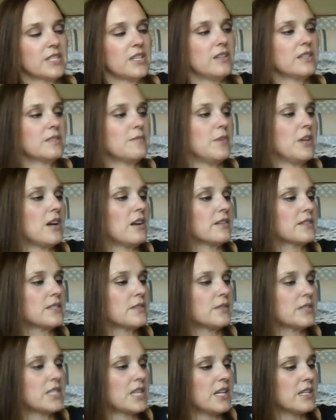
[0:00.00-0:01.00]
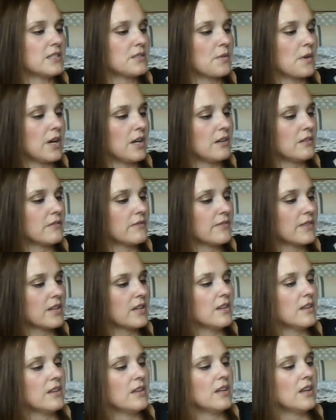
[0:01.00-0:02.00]
excuse me, also a 1012,
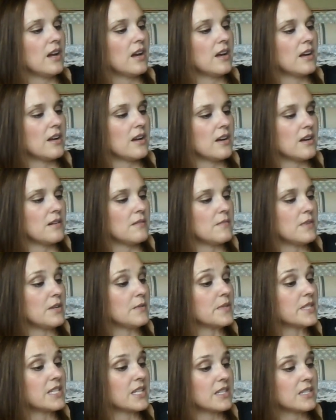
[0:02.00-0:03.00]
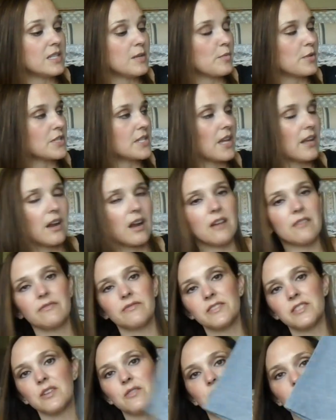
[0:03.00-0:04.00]
um, and it was 60% off,
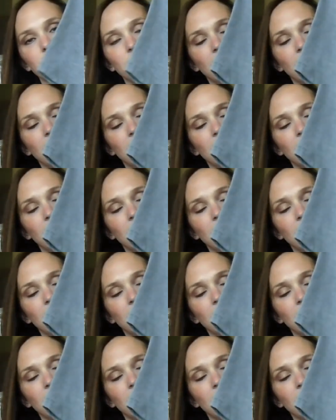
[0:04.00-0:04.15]
so